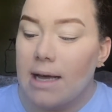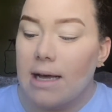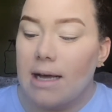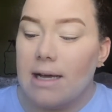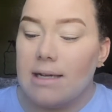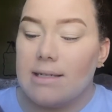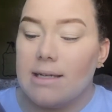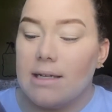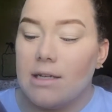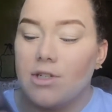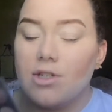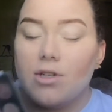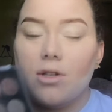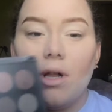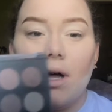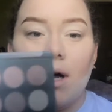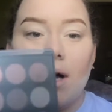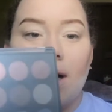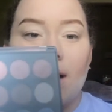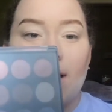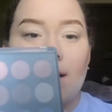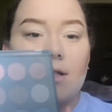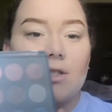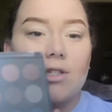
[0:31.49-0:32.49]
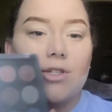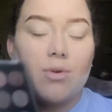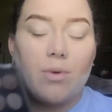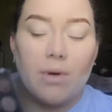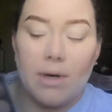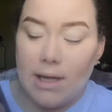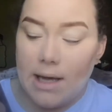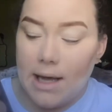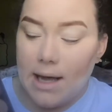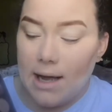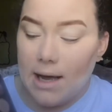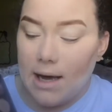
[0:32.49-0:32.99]
Essential Eyes
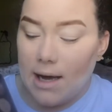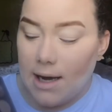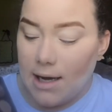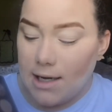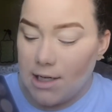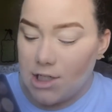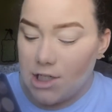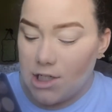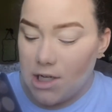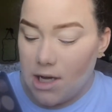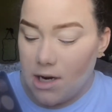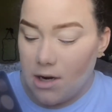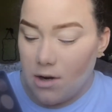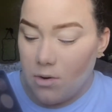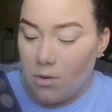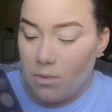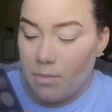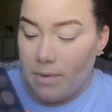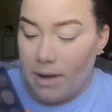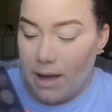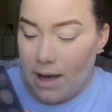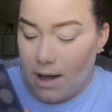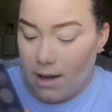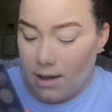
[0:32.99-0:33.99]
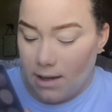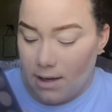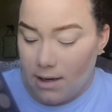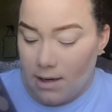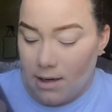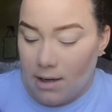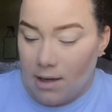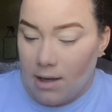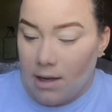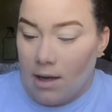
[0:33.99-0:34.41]
28 eyeshadow palette.